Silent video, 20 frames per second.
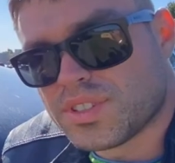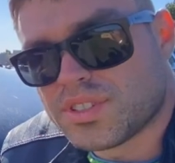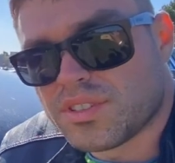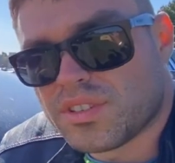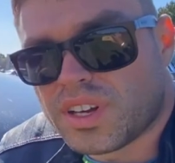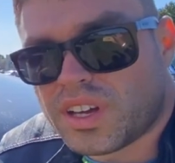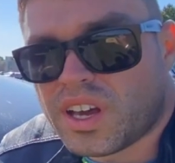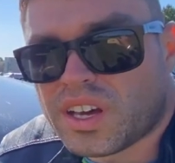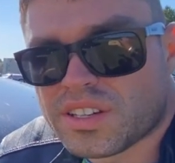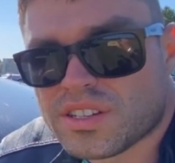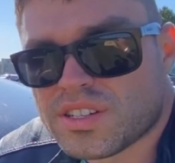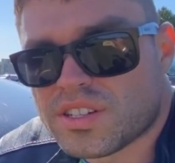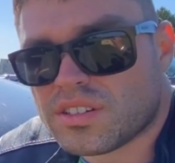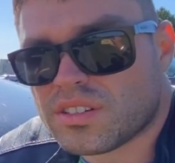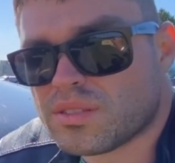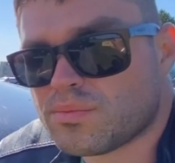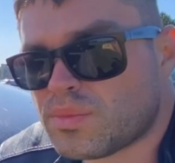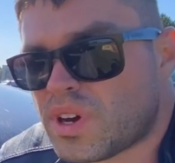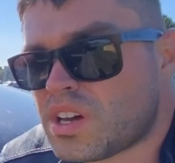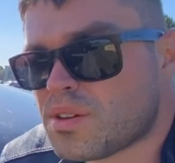to like kind of share
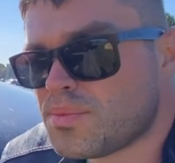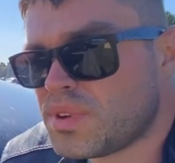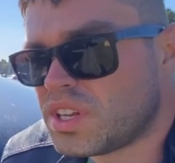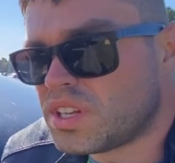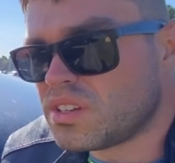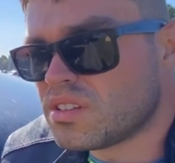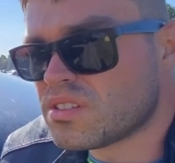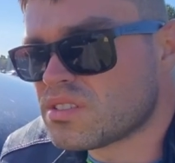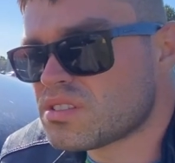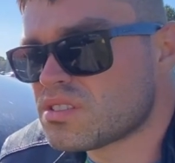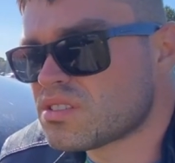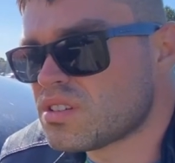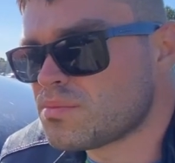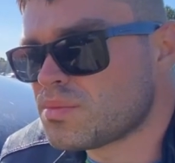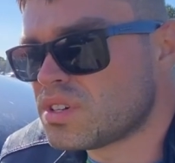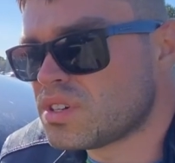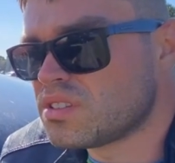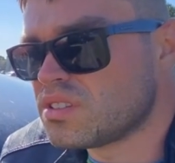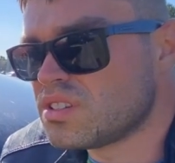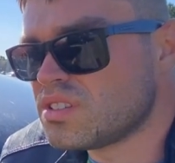that my opinions
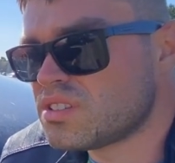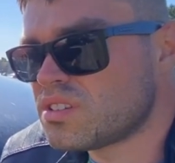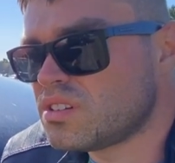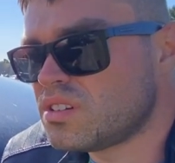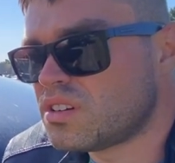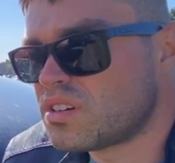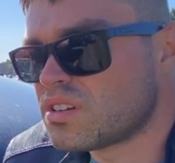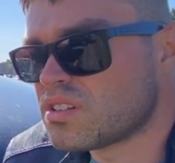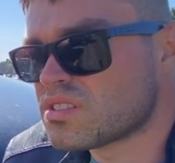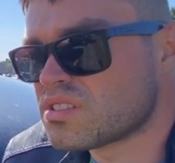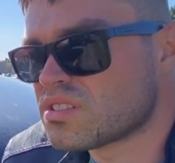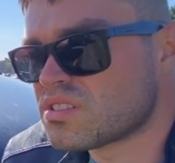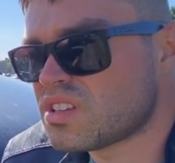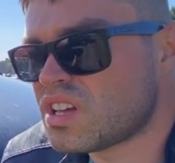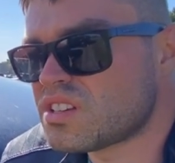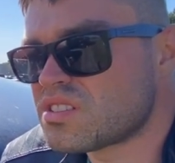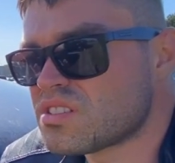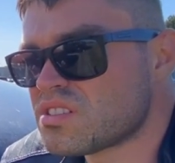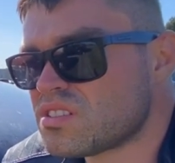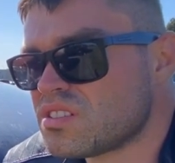about these cars and it's
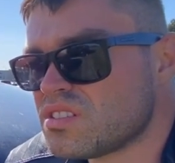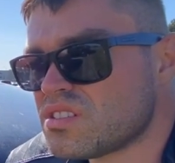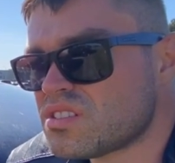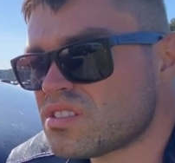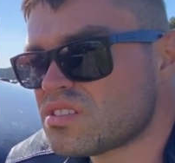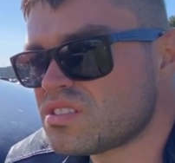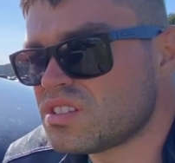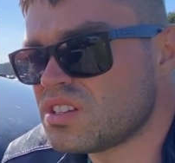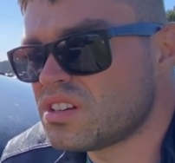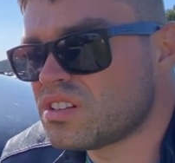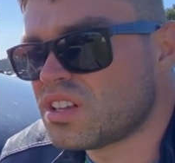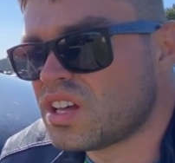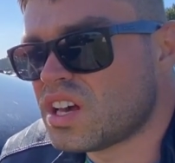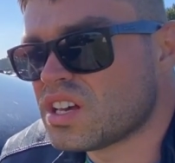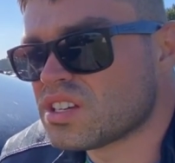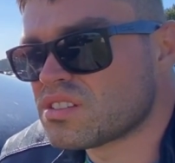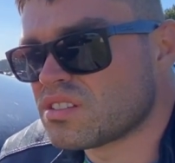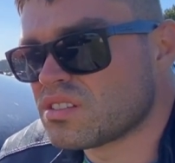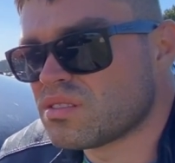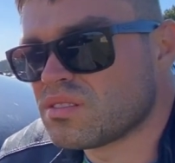not just the
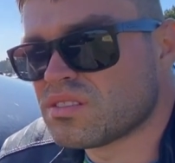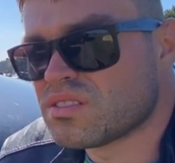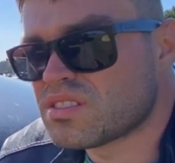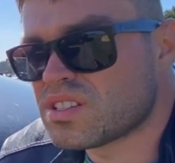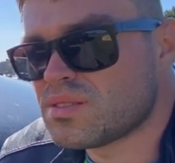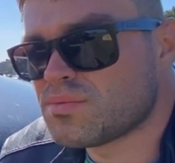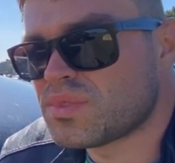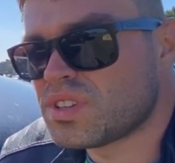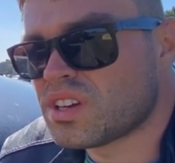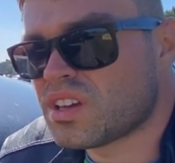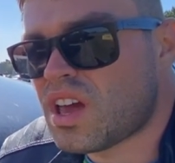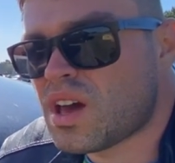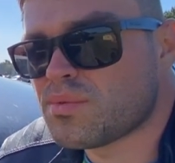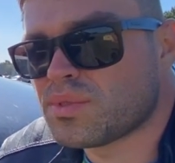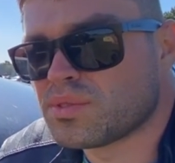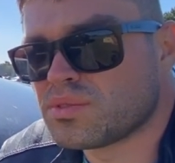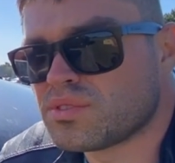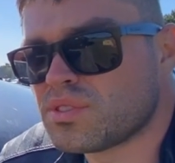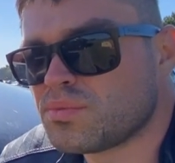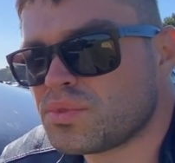c-class you know the same thing
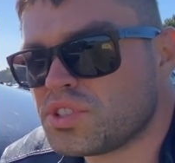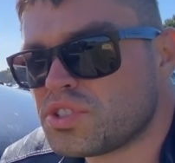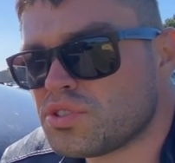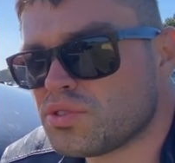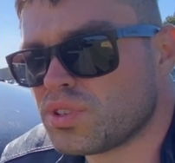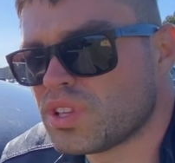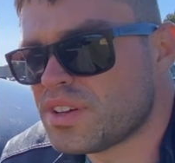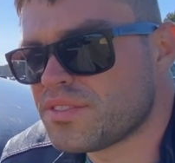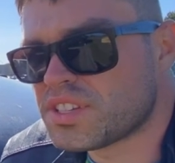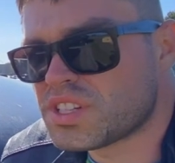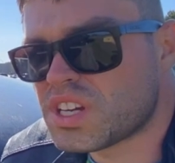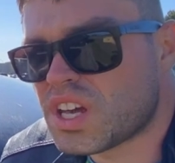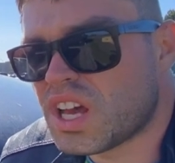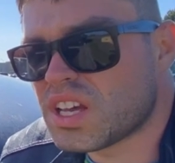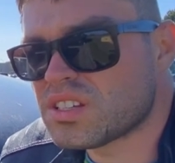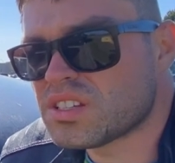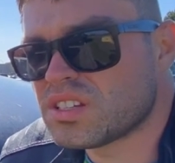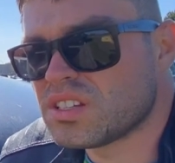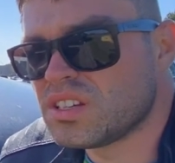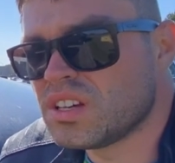happened w211
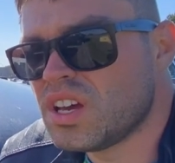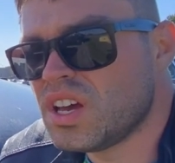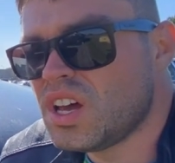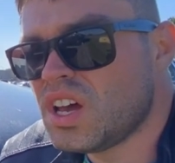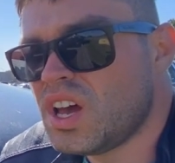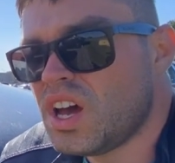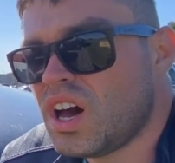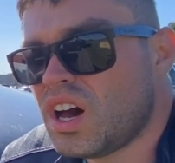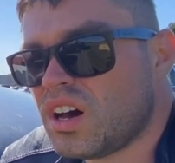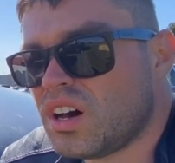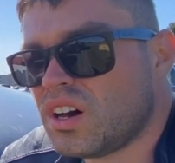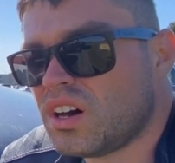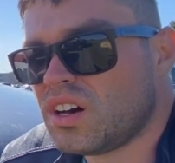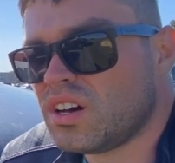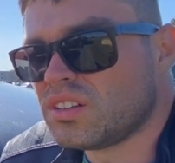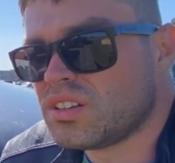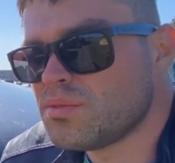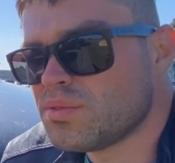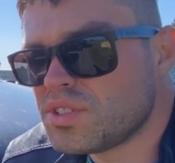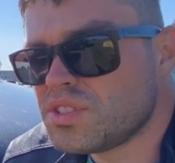chassis uh
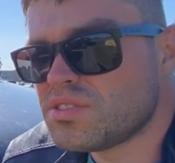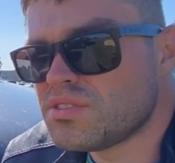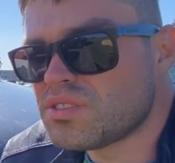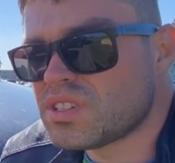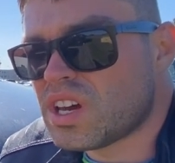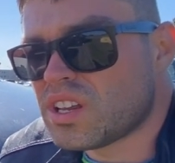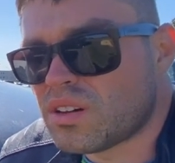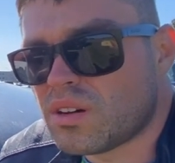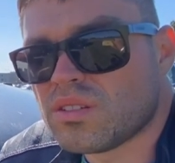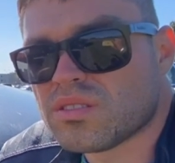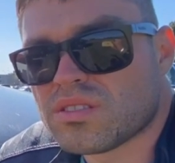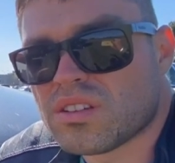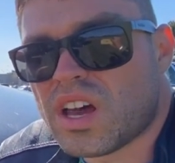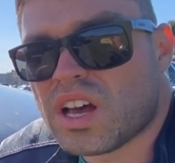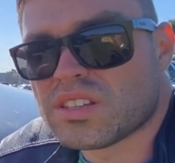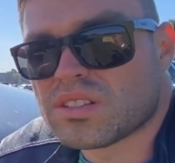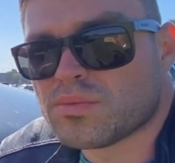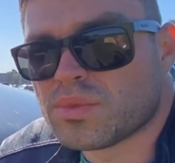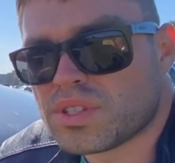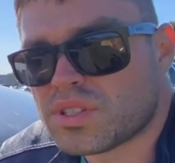w210 also
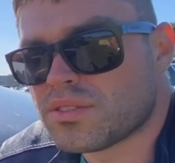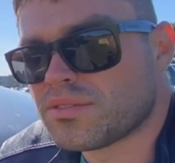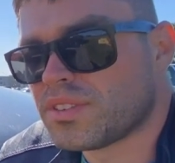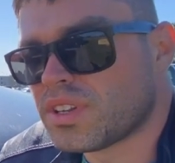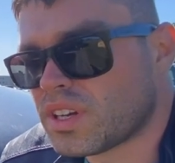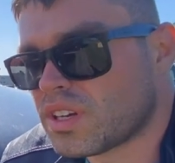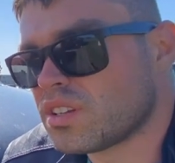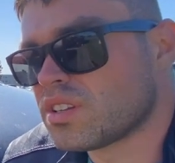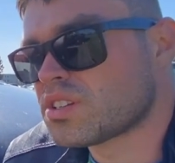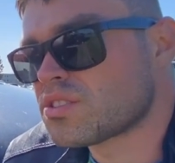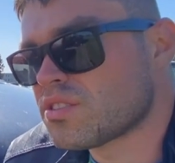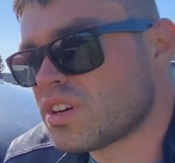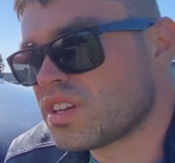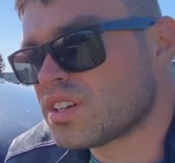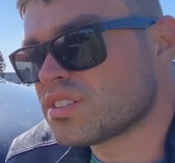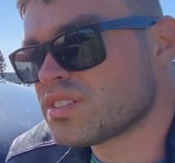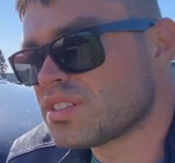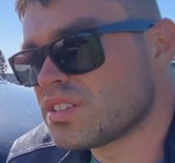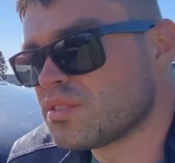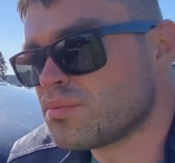has a bunch of like
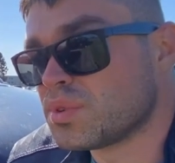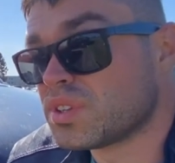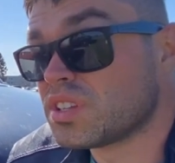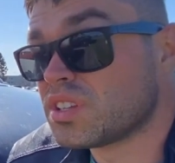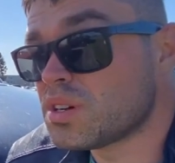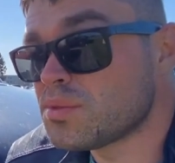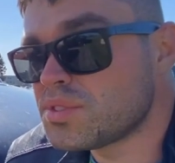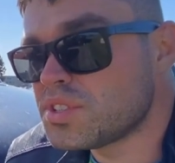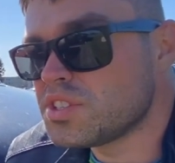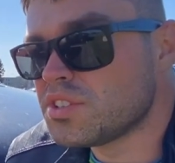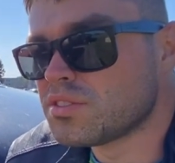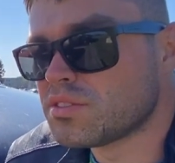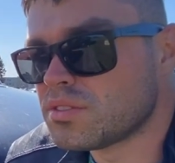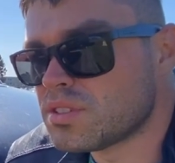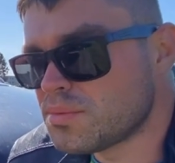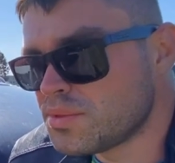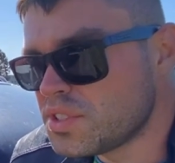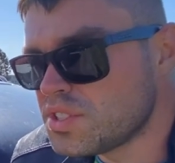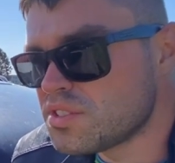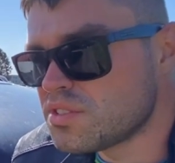electronic stuff but the w
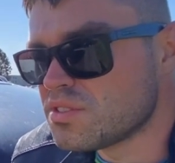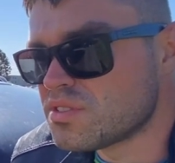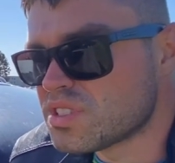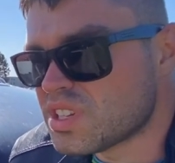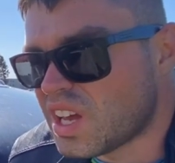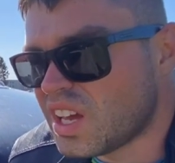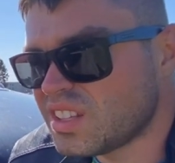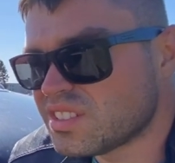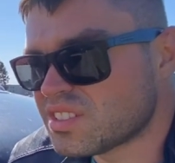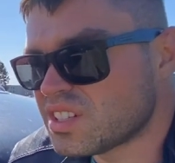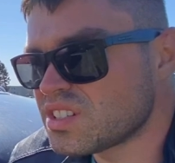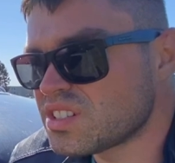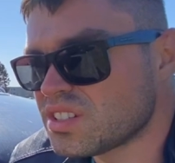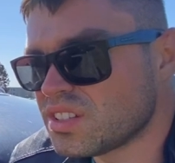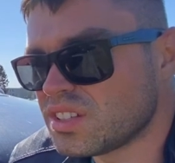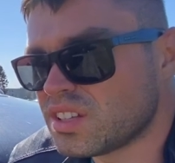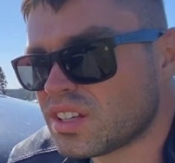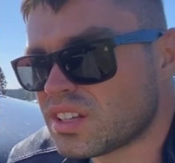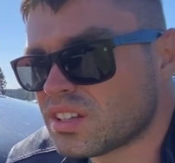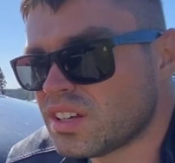w210 is
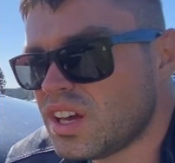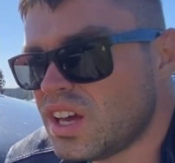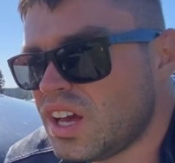actually like